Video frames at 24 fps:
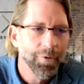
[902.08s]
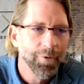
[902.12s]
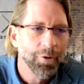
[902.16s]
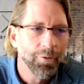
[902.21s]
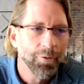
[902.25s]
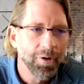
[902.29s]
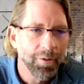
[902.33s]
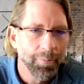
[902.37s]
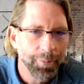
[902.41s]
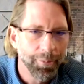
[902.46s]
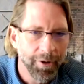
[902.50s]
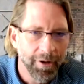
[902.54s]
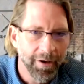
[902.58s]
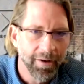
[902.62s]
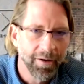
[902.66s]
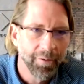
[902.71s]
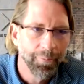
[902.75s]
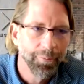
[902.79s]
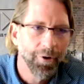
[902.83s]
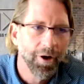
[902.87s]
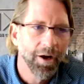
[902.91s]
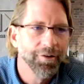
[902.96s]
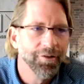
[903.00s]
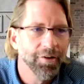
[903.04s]
completing the
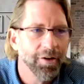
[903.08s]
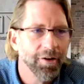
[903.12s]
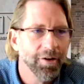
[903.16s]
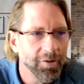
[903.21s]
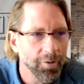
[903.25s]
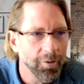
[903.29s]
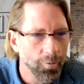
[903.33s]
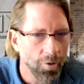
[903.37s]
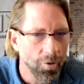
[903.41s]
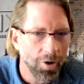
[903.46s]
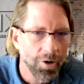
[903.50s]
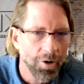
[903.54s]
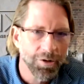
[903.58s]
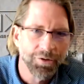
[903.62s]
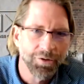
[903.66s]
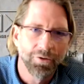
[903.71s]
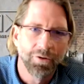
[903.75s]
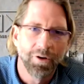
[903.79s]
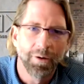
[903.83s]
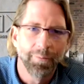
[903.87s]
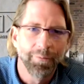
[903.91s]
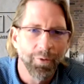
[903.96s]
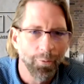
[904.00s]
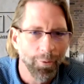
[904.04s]
project, the walls
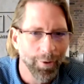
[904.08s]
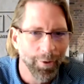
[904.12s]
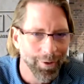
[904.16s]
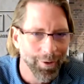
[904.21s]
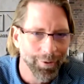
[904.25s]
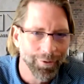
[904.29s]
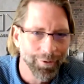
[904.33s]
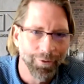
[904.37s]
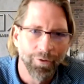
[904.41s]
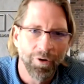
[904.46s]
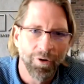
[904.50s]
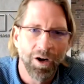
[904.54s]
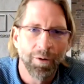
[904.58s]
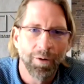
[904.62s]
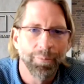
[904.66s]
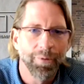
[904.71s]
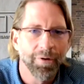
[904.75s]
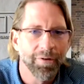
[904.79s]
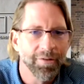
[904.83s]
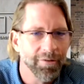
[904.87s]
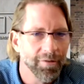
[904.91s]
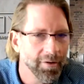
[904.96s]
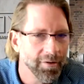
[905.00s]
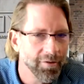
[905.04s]
are up, the windows are up,
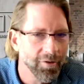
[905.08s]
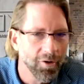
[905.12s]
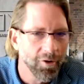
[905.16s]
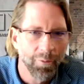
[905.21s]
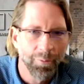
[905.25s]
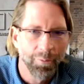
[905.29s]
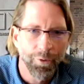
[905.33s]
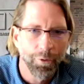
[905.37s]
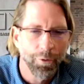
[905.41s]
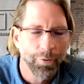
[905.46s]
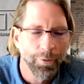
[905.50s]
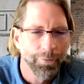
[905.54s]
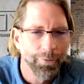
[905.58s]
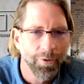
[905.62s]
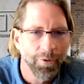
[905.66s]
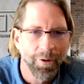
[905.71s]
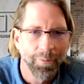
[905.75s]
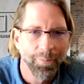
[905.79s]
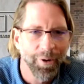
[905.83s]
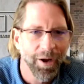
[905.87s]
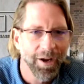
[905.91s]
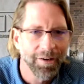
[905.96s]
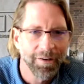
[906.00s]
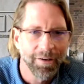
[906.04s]
it's all beautiful
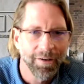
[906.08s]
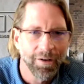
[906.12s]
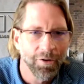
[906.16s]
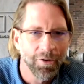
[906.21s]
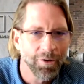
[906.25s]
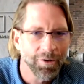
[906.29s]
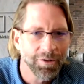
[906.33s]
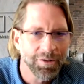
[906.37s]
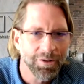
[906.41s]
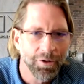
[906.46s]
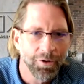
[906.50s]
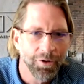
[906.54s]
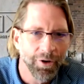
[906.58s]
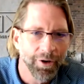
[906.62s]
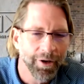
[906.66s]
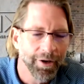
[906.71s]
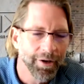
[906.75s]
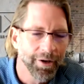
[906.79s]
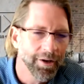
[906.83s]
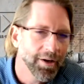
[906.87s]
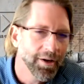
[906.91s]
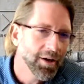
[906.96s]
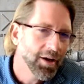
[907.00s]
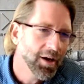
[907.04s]
and painted and looks
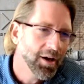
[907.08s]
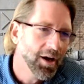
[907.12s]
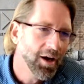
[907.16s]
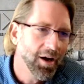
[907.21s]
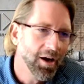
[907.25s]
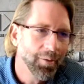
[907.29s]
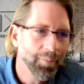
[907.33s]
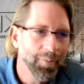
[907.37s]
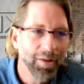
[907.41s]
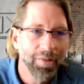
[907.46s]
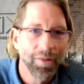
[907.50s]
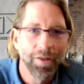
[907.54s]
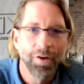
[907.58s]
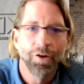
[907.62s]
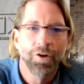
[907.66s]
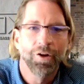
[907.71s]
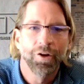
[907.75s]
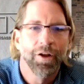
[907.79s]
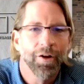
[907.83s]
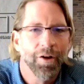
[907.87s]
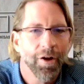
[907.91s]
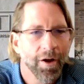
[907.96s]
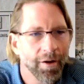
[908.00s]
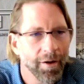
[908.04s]
good. And then you
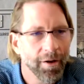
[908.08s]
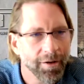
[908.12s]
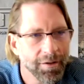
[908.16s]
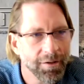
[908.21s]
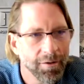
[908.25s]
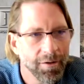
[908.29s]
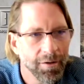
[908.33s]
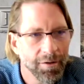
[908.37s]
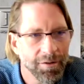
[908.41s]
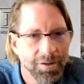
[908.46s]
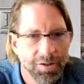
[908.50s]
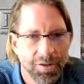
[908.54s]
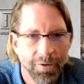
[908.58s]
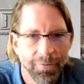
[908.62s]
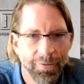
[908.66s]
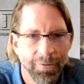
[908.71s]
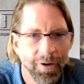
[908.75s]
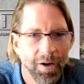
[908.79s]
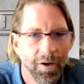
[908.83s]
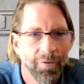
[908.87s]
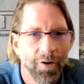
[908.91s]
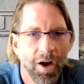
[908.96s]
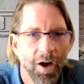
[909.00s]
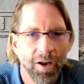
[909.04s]
get a
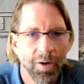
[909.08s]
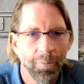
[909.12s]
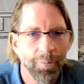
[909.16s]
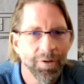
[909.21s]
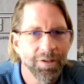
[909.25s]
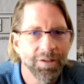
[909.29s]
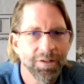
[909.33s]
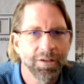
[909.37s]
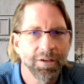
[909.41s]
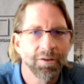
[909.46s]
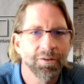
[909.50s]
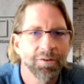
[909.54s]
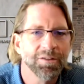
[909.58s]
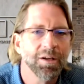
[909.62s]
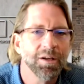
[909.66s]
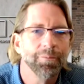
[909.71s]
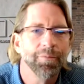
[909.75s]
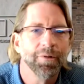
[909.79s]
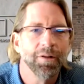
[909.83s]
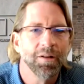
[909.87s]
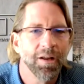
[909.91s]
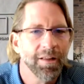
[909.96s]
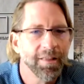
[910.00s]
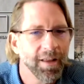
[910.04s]
certificate of occupancy or
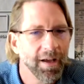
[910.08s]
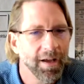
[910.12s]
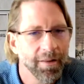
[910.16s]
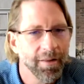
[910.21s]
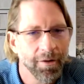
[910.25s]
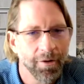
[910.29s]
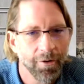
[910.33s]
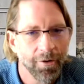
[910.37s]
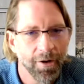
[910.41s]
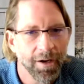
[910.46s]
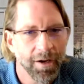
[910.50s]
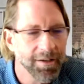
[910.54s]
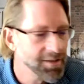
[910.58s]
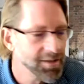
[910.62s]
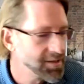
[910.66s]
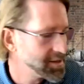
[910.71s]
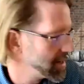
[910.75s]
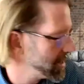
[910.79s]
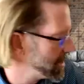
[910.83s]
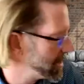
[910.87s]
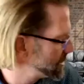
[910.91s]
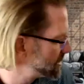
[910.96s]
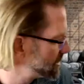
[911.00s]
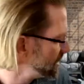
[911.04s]
something like that in the United
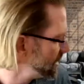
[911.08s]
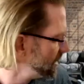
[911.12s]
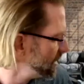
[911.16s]
States.